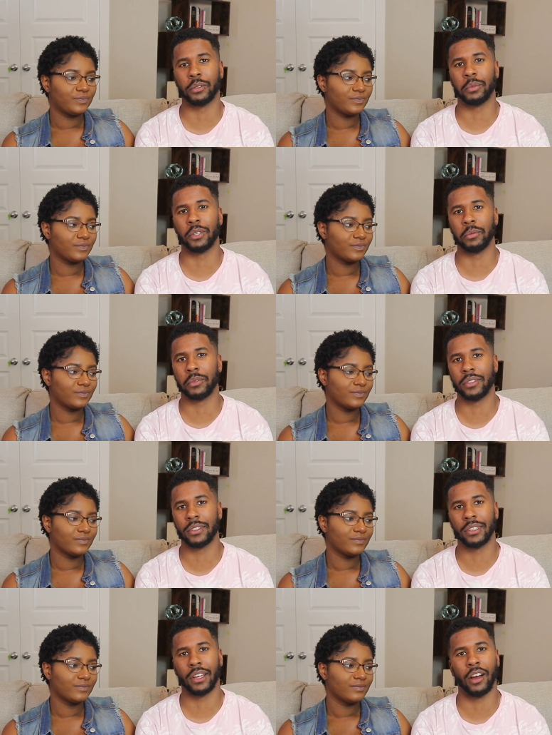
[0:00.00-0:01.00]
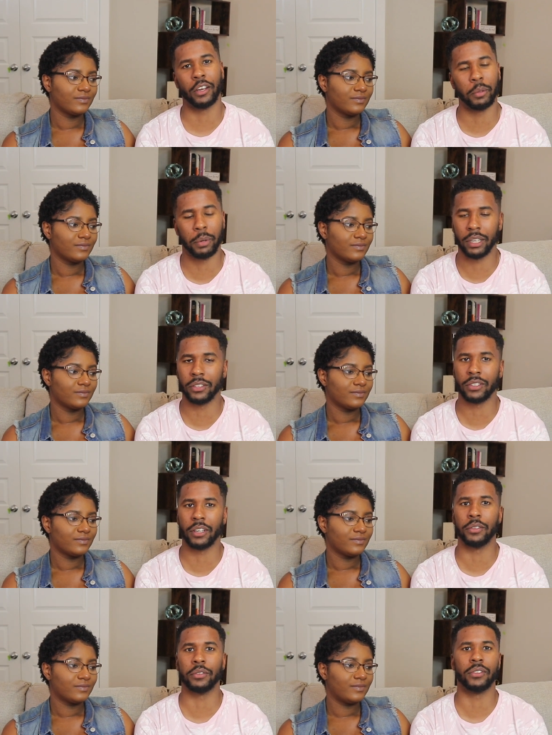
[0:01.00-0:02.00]
Speaker 1: some tips. Occupy
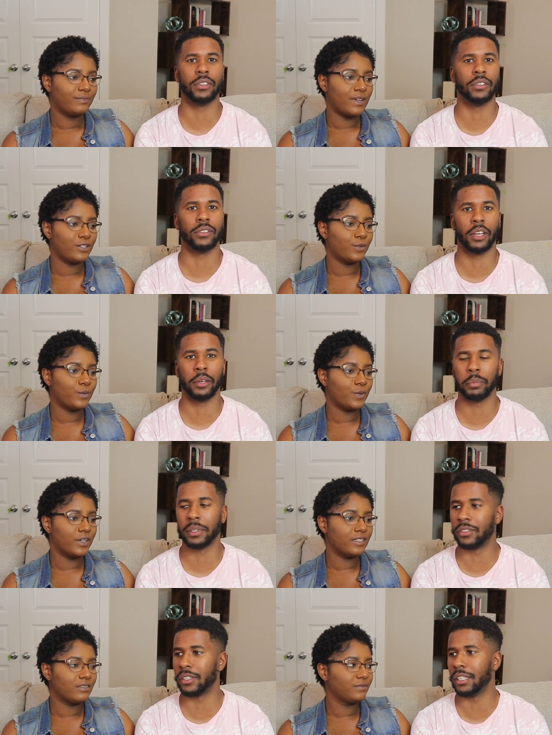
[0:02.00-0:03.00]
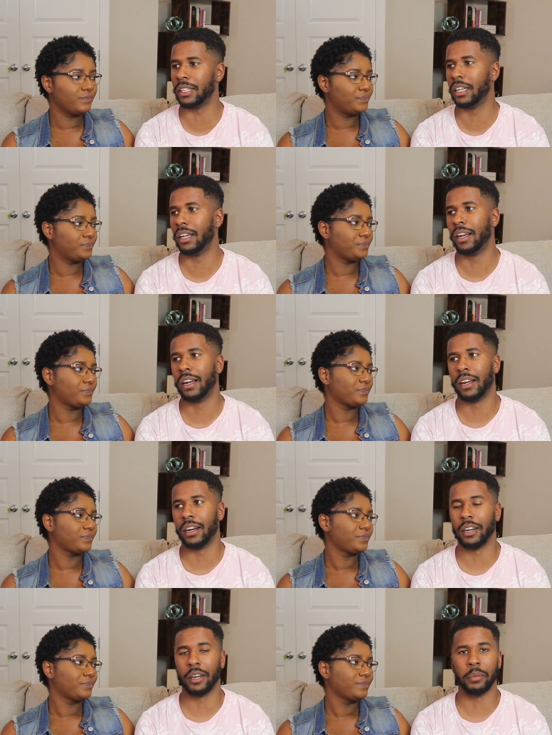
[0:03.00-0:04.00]
yourselves. By stay busy.
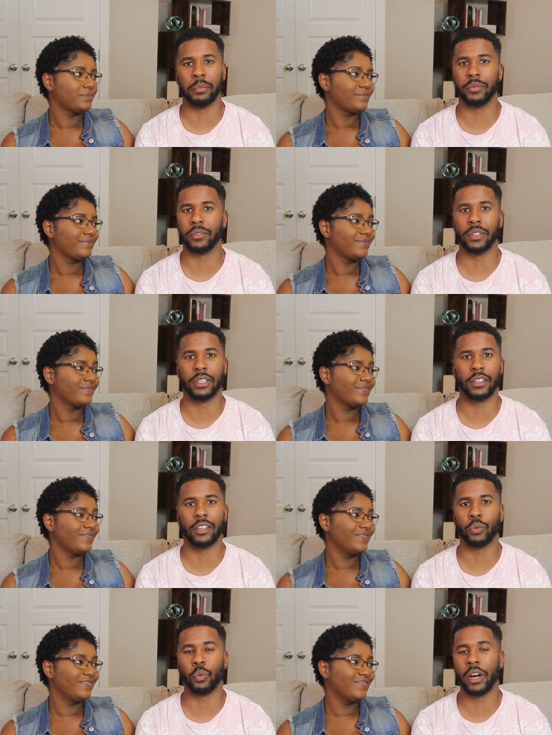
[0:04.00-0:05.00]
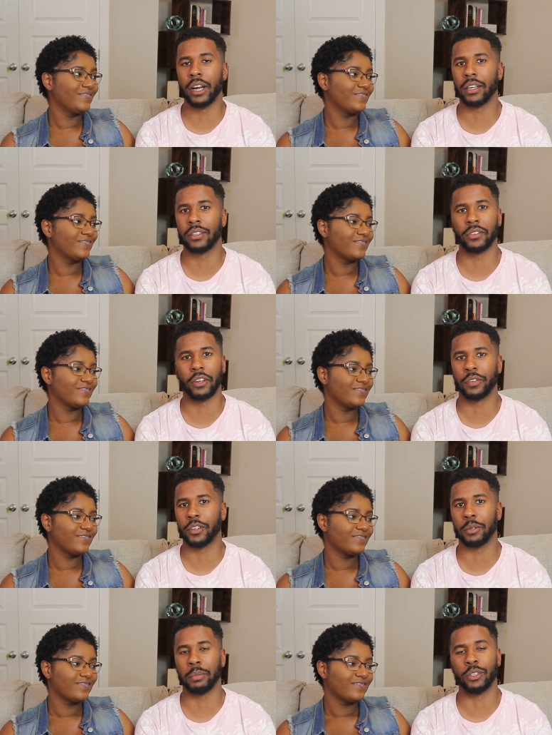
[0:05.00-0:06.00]
Um, there's work stuff you
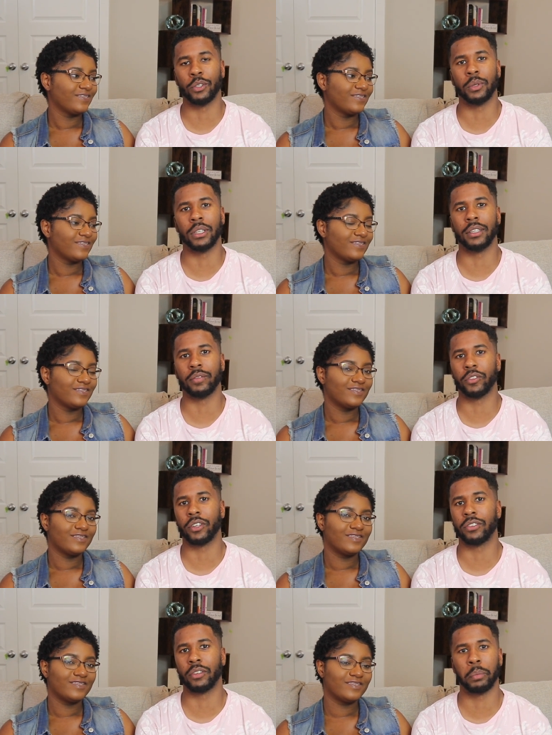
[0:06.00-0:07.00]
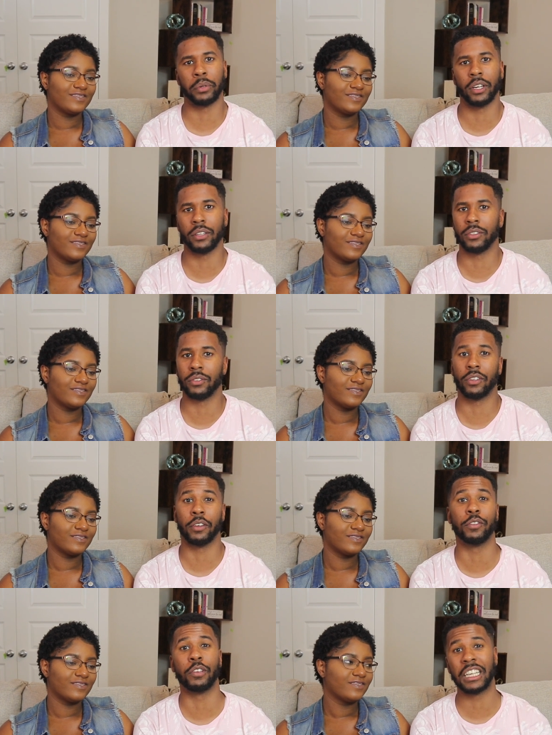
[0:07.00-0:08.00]
could be doing. There's some productive stuff.
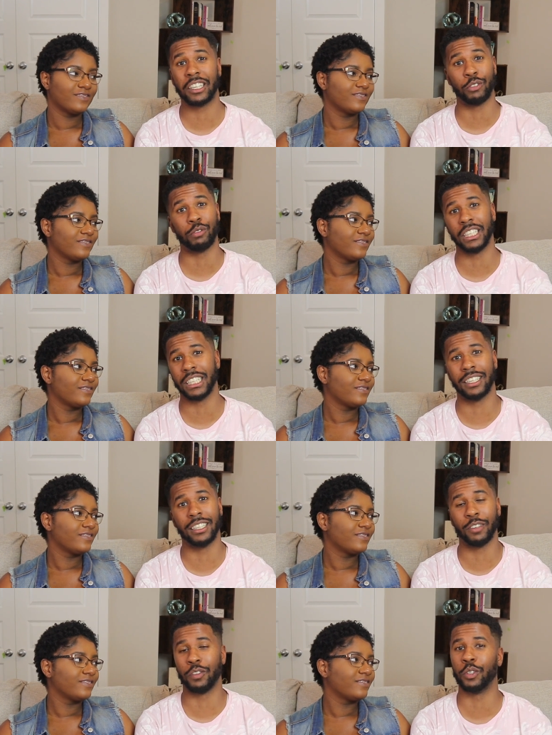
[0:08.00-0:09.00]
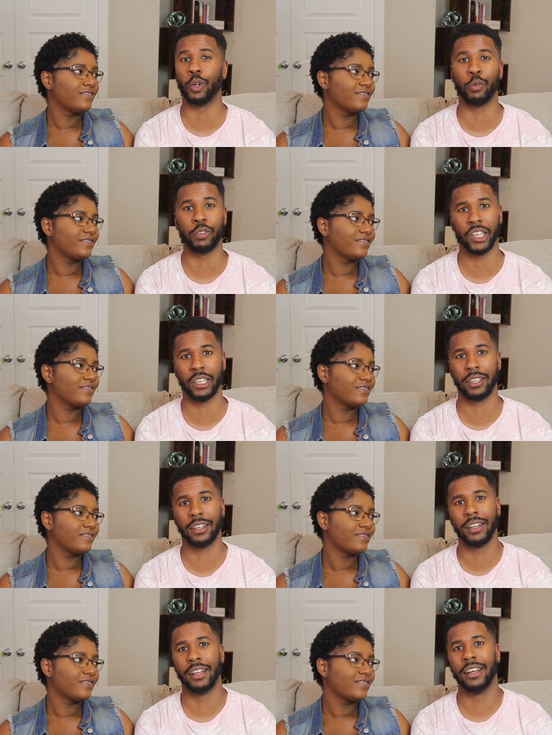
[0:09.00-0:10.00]
There's reading. If you don't read,
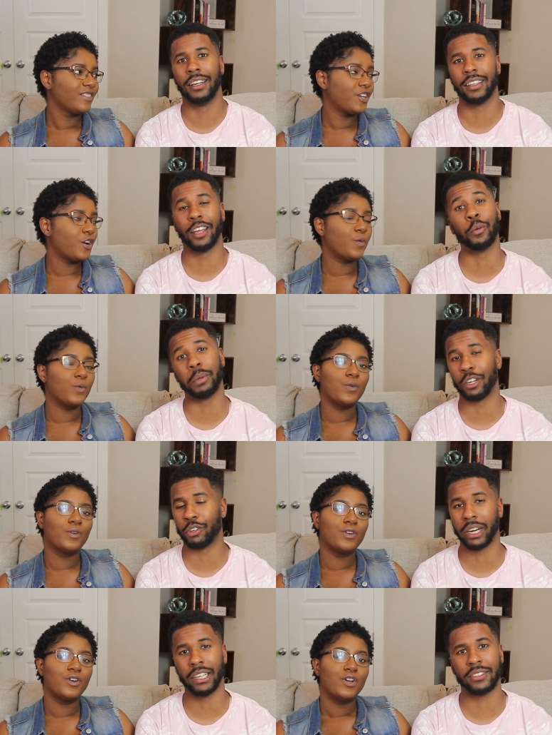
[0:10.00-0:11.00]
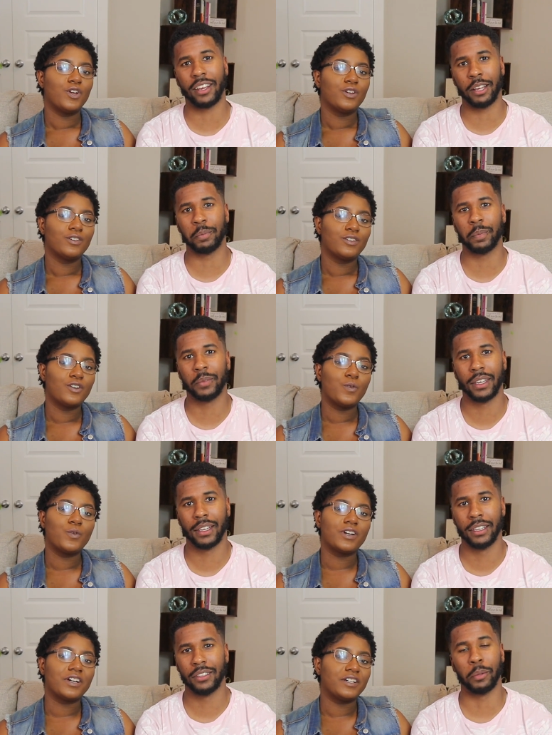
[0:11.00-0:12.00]
that go, would be a great time. Go
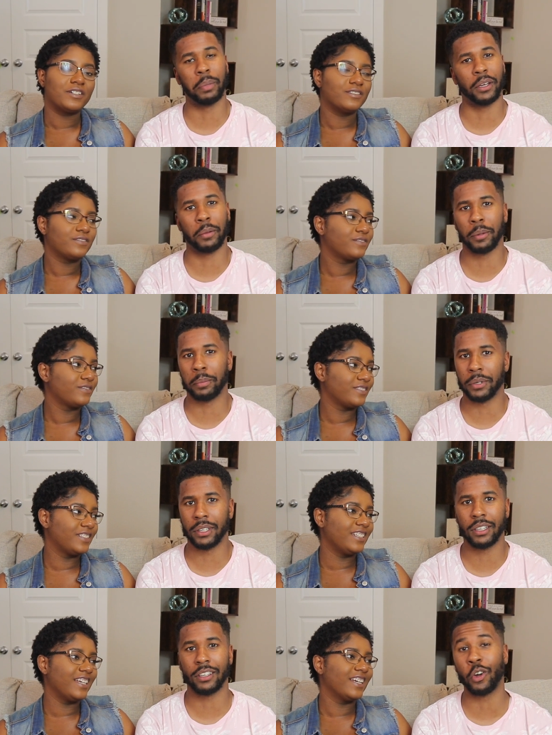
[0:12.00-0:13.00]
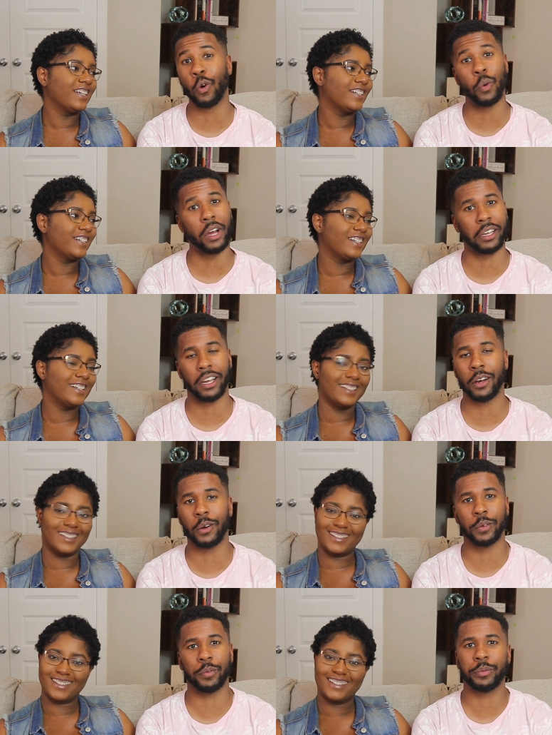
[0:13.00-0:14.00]
work to out. Pick up a book. Yeah. Go work
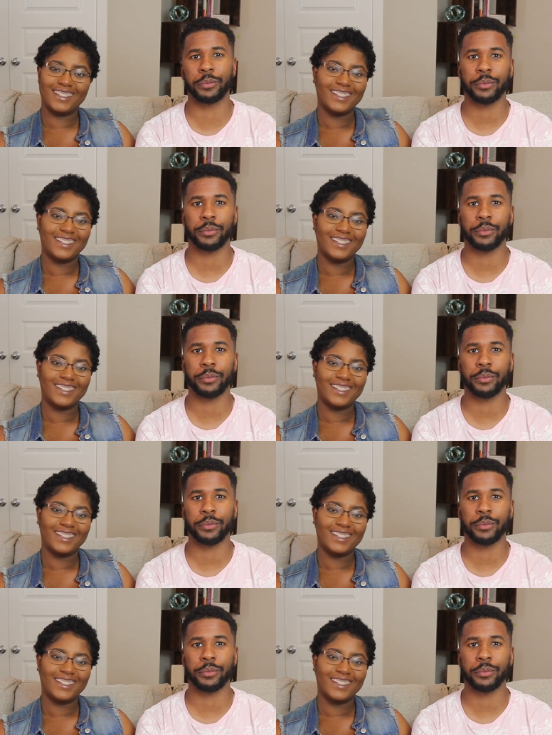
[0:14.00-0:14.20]
out.